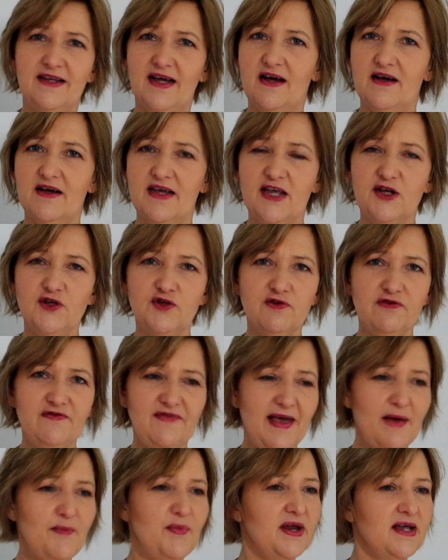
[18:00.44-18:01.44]
now, get your
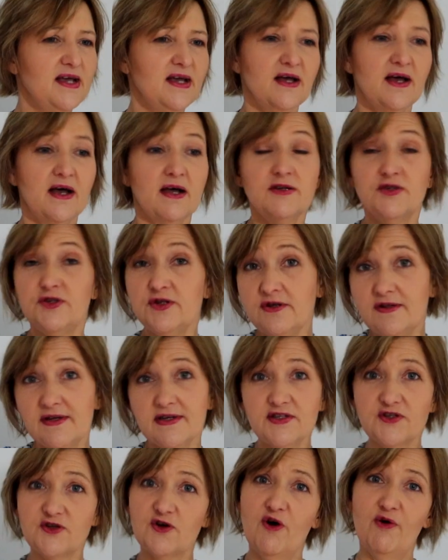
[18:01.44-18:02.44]
fabric, do
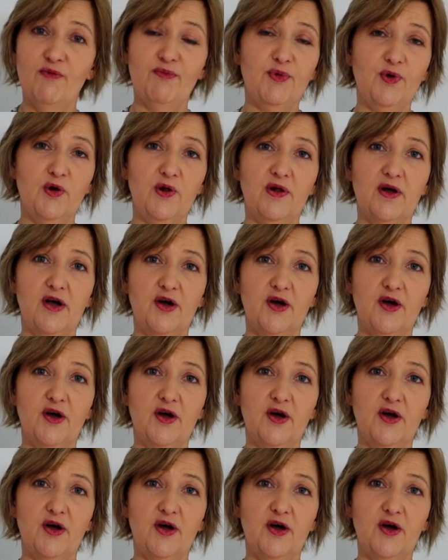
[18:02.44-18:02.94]
the sample,